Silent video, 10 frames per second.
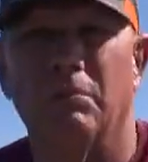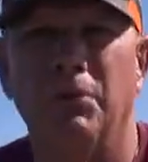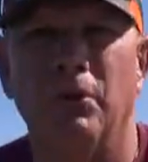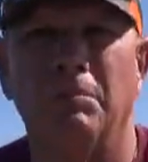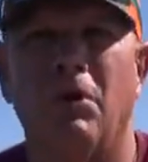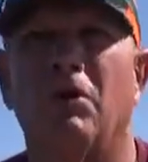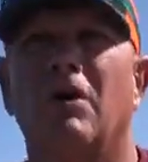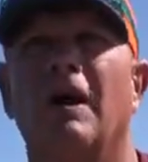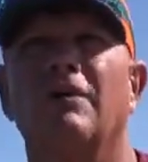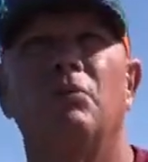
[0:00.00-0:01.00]
a buoy marker
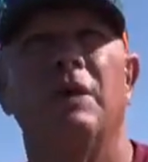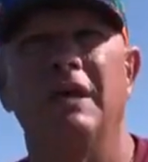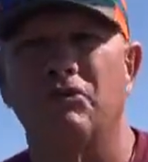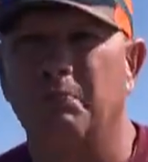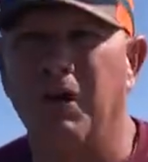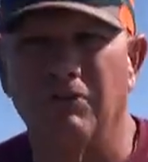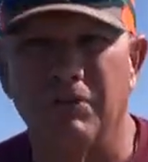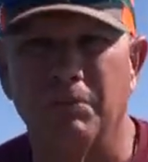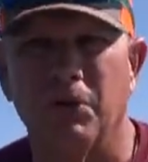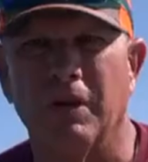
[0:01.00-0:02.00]
out. The wind's
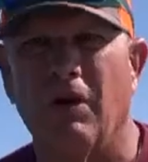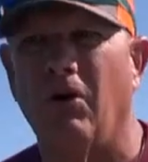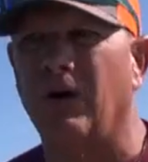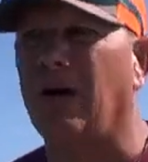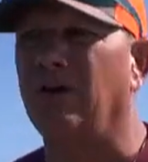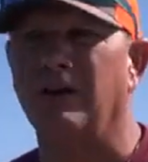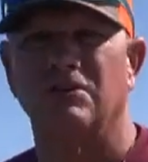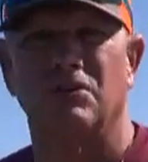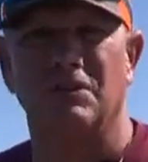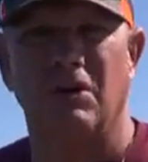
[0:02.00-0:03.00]
puffing pretty hard out here,
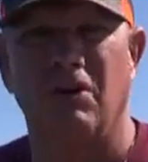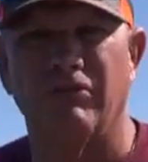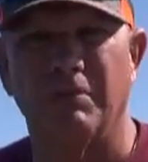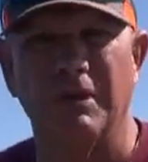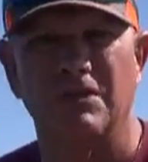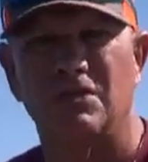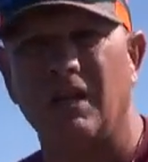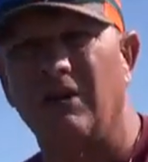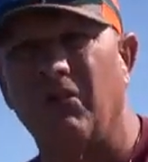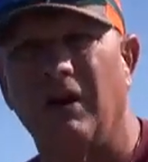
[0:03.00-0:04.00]
so it's hard for me to
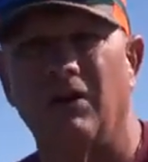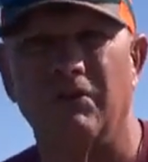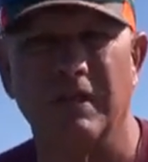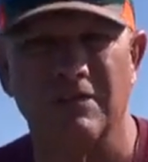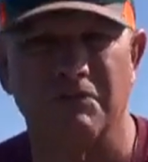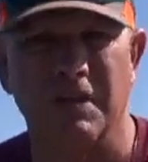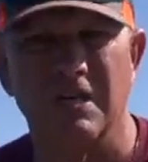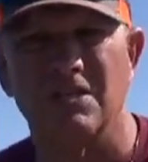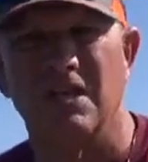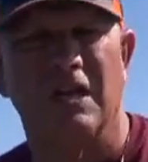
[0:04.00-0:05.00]
stay right over these
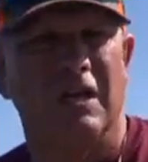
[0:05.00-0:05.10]
fish.